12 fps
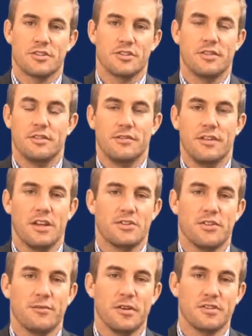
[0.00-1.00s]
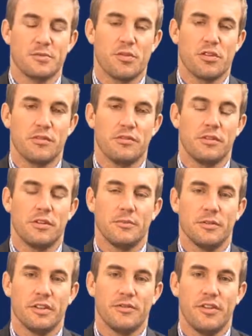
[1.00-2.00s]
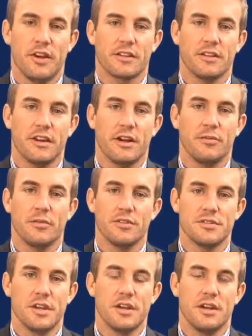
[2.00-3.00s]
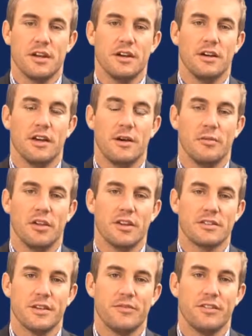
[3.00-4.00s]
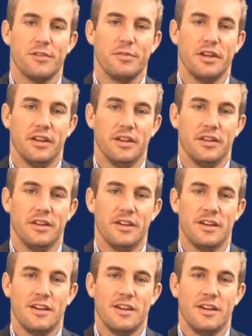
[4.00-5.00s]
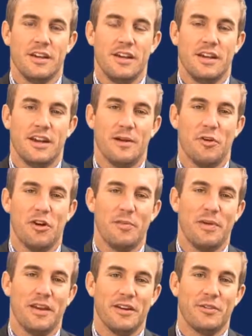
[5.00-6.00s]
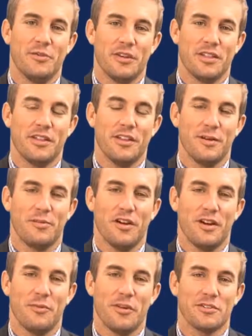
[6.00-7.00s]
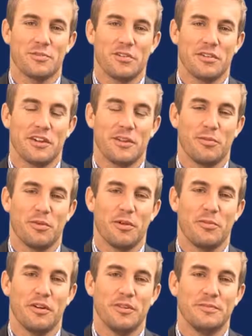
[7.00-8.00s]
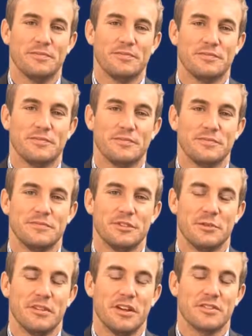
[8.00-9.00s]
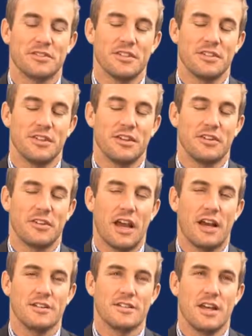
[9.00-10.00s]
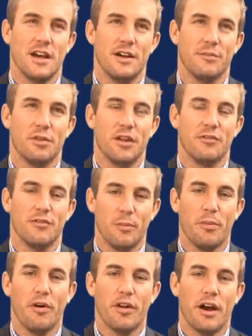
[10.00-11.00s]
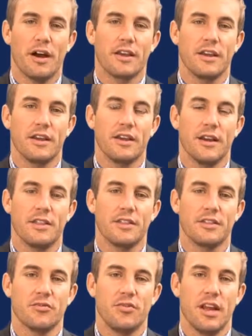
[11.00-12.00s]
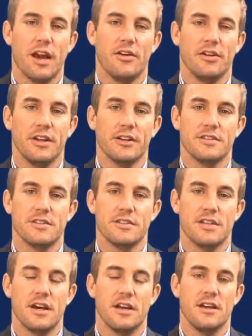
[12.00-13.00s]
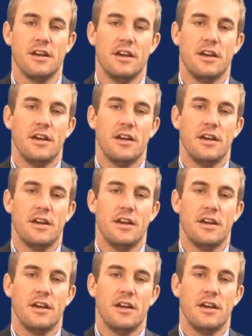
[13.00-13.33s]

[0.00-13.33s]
Just the nature of my sport. I mean, the fact that I was a MLS MVP and I'm on a panel with Brian Westbrook, Keith Primo, Jimmy Nelson, guys that play football and hockey. And I think the reality is that